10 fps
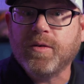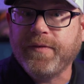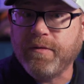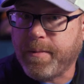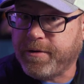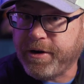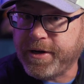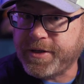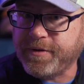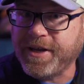so if you remember your
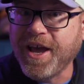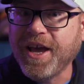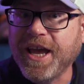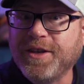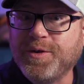history, in